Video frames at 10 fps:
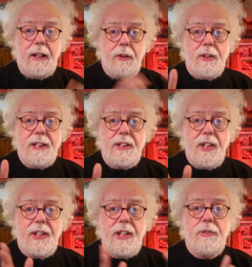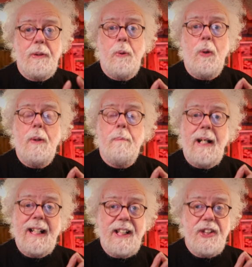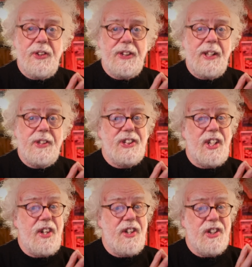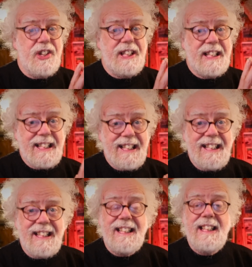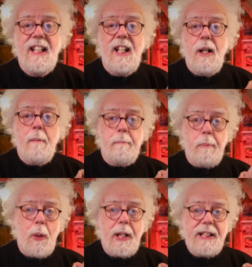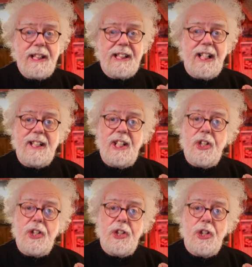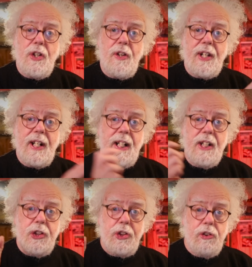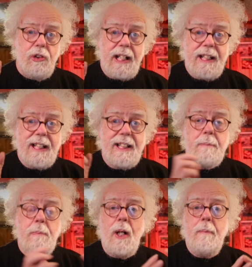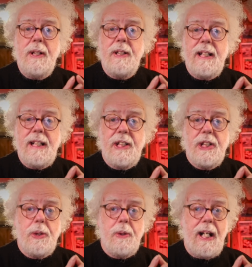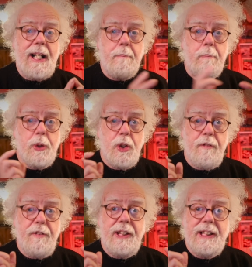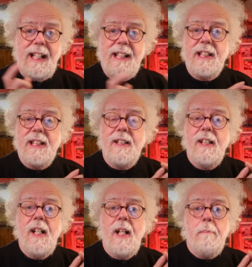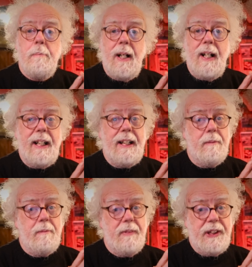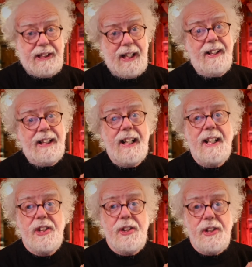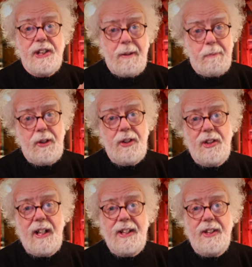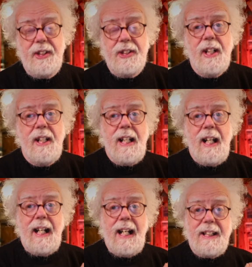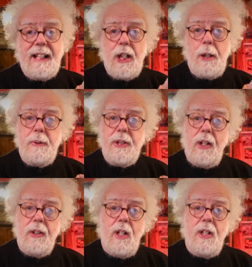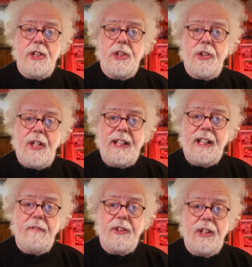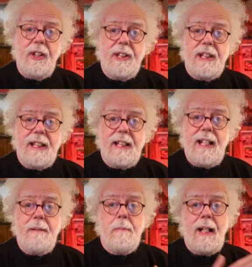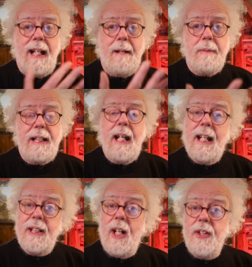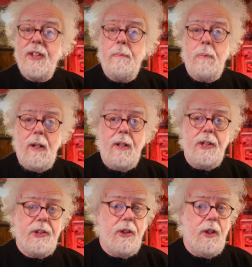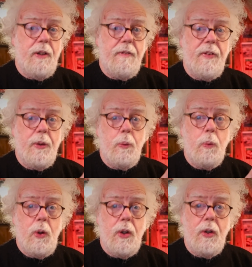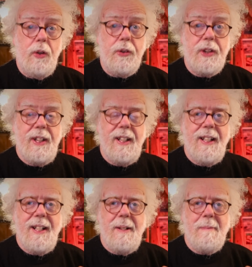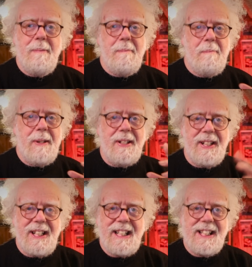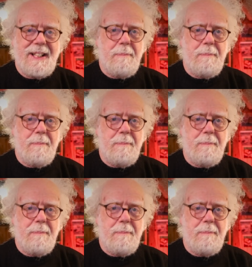According to this report, back in 2013, Boeing decided to turn their training department into a profit center by selling it to subcontractors, and they opened a large training facility in Miami and other parts of the world. But this has a